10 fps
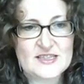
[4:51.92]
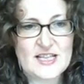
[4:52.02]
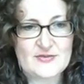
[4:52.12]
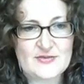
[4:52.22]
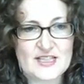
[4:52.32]

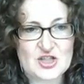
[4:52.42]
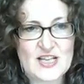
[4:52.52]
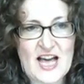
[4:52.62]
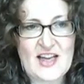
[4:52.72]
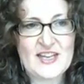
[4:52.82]

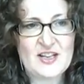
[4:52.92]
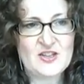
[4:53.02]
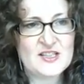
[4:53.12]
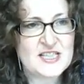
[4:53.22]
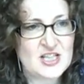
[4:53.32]
definition, and then I'm
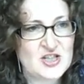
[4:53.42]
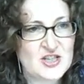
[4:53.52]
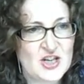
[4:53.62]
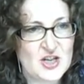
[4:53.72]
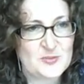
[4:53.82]
going to take you
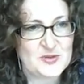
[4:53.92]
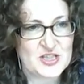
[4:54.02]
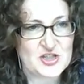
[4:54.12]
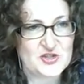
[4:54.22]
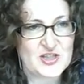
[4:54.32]
to the Urban
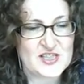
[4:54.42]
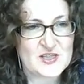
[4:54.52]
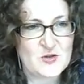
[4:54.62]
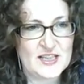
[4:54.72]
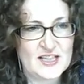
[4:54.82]
Dictionary because
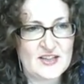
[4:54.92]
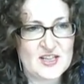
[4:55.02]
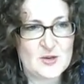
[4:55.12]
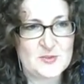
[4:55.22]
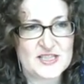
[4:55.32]
I quite like
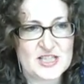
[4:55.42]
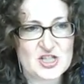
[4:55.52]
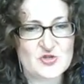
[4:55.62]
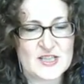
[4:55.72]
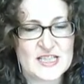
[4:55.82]
the Urban
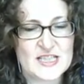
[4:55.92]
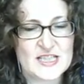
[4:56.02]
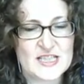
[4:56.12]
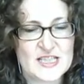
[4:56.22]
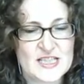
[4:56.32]
Dictionary
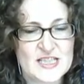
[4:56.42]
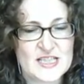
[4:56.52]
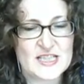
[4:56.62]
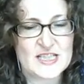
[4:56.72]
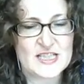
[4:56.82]

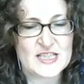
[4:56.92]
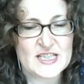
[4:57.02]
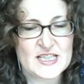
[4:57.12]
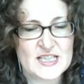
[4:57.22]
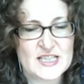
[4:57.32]

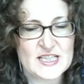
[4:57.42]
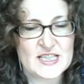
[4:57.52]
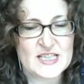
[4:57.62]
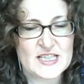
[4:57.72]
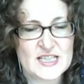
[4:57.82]
definition.
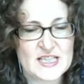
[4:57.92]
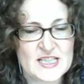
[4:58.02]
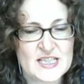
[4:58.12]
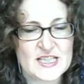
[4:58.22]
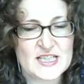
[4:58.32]
So it's
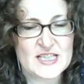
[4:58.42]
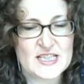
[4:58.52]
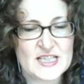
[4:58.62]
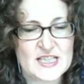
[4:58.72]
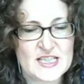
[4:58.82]
a
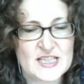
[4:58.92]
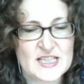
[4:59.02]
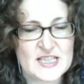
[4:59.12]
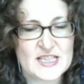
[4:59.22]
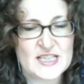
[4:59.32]
doubtful
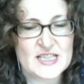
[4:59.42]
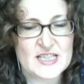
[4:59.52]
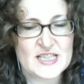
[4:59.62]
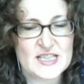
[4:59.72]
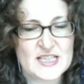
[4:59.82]
or
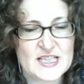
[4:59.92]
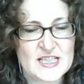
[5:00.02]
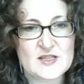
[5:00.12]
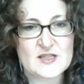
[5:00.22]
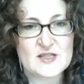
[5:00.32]
uncertain,
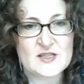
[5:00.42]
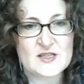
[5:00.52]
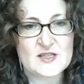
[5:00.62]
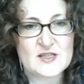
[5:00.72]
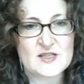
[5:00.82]

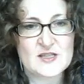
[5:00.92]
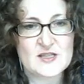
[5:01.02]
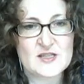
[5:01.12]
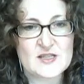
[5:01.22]
especially from